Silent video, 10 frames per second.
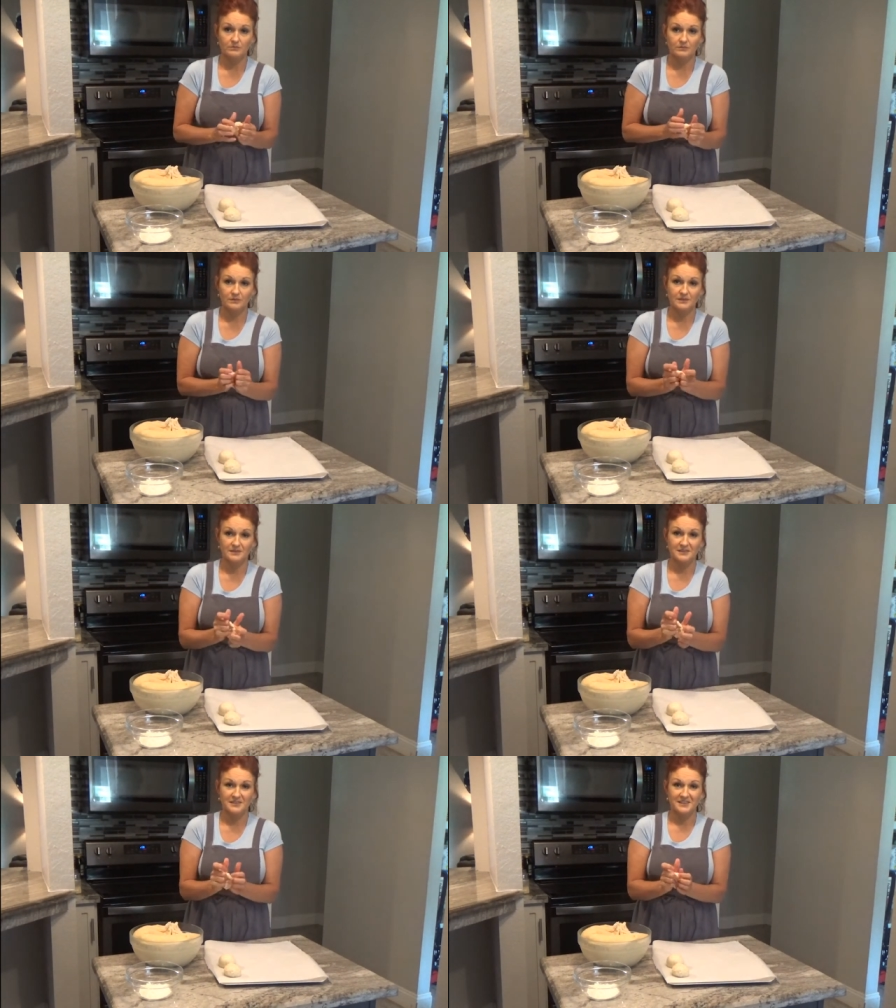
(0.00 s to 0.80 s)

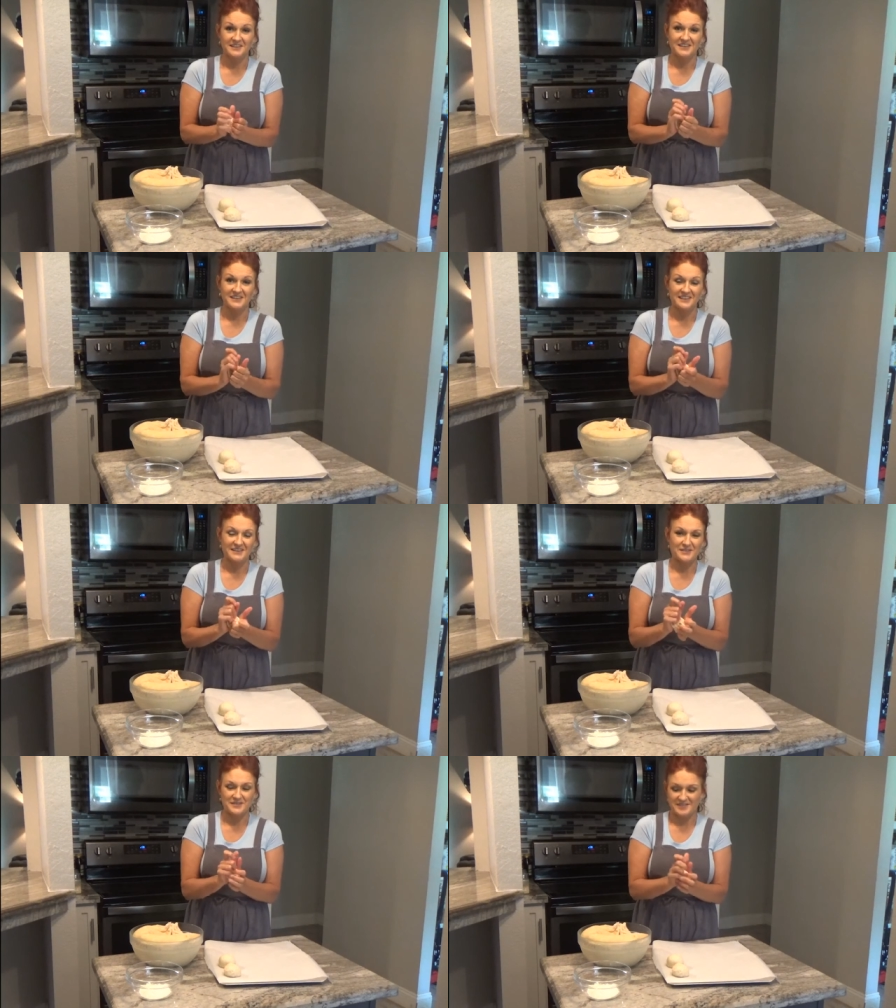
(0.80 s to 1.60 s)

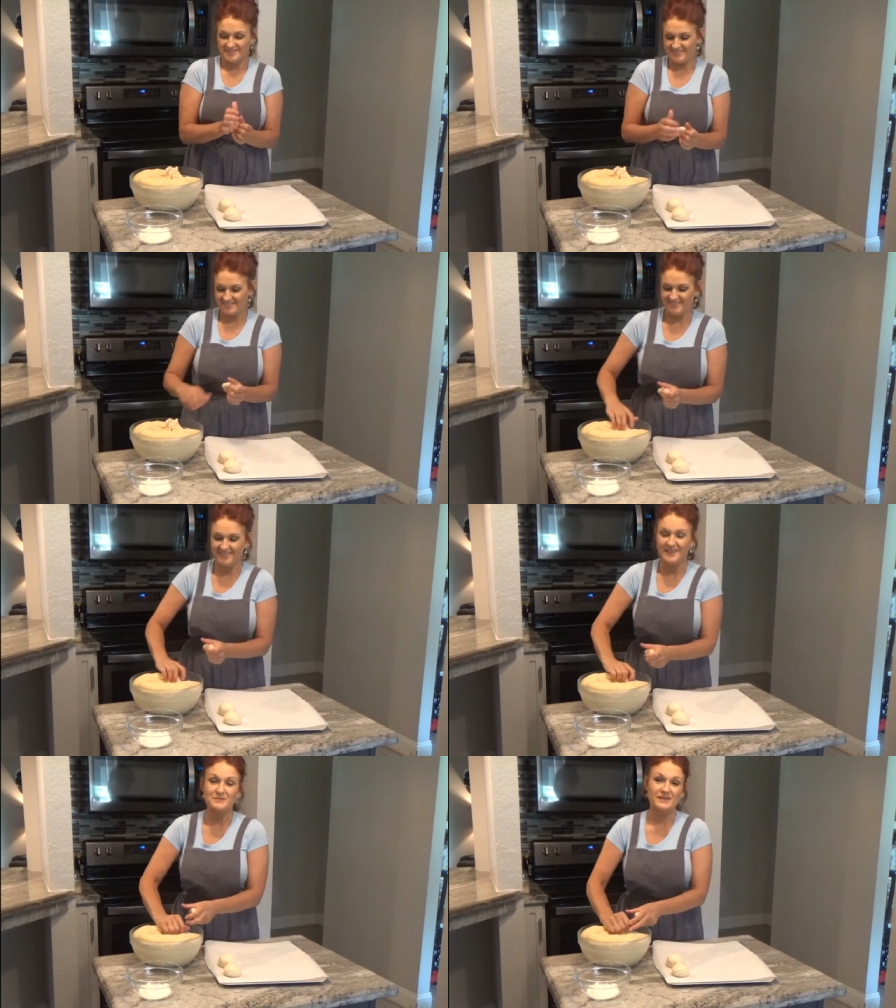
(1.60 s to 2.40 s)
Oh.
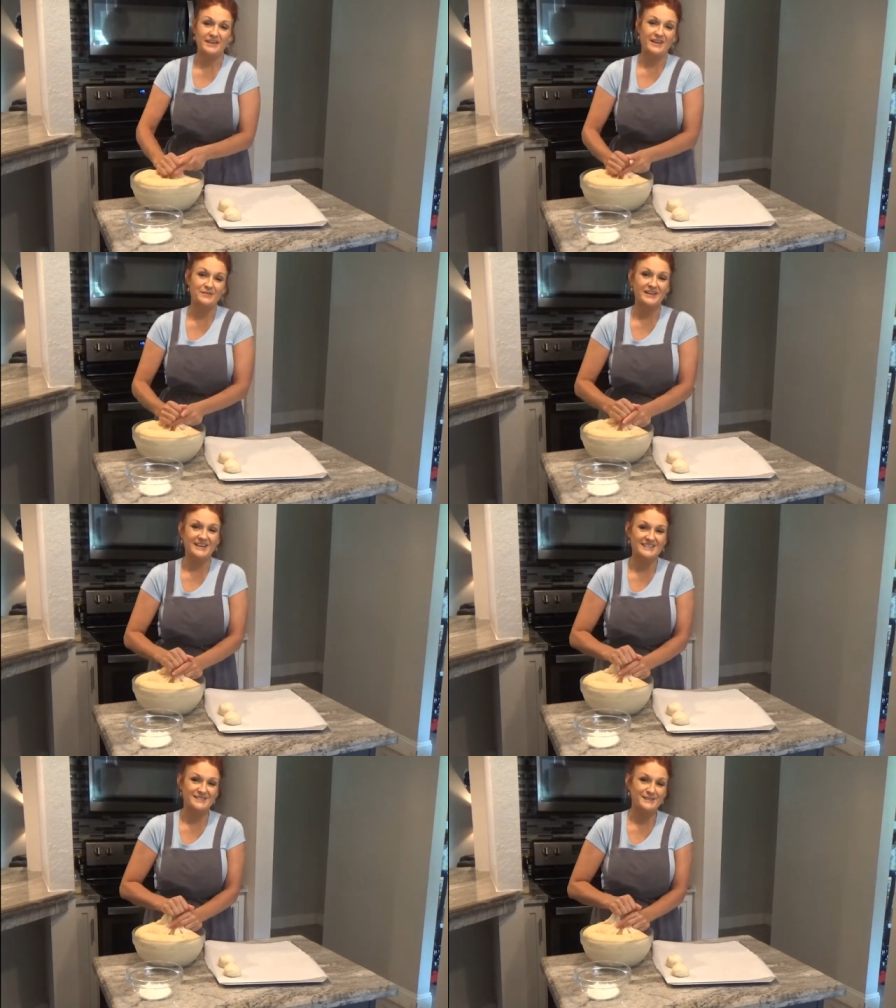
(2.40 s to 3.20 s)
My camera
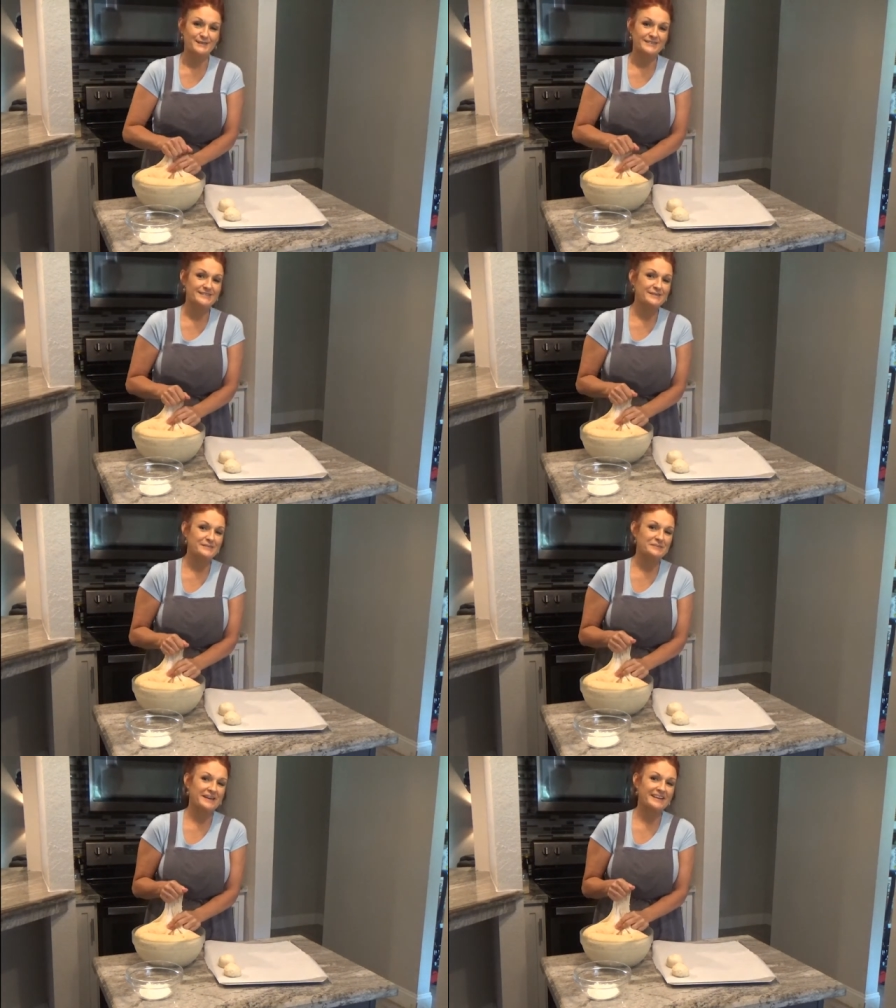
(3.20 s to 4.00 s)
guy's talking to me
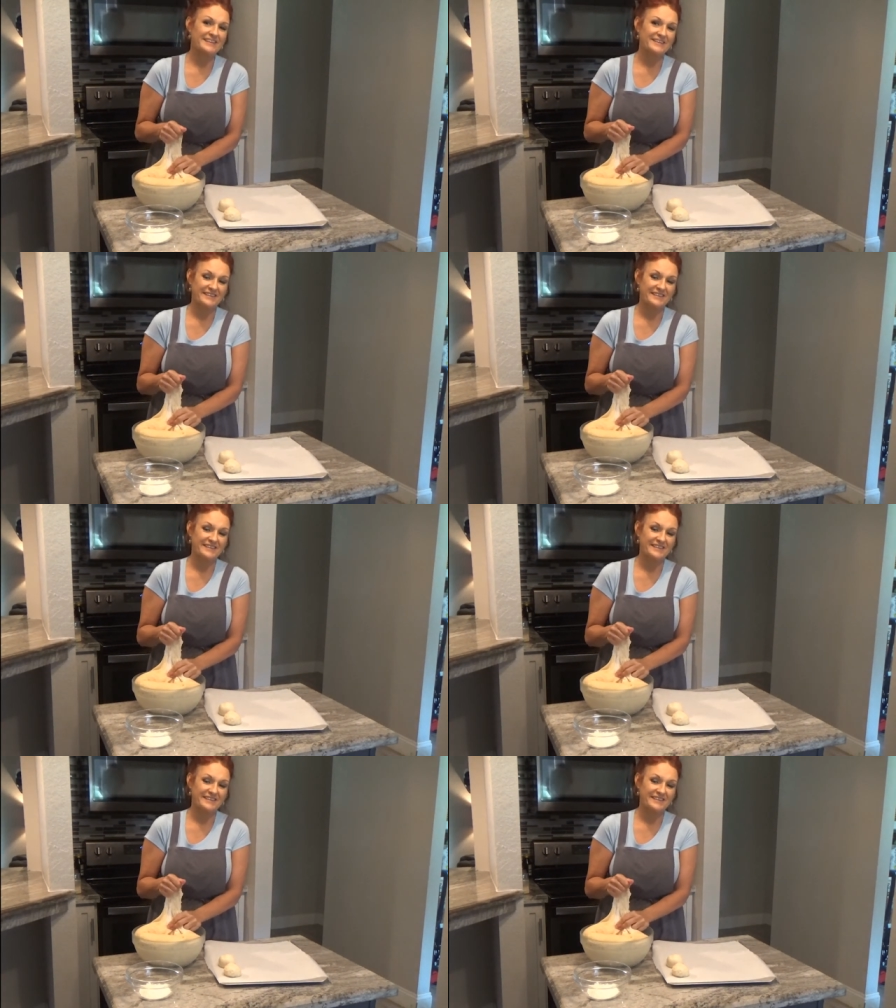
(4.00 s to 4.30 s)
back there.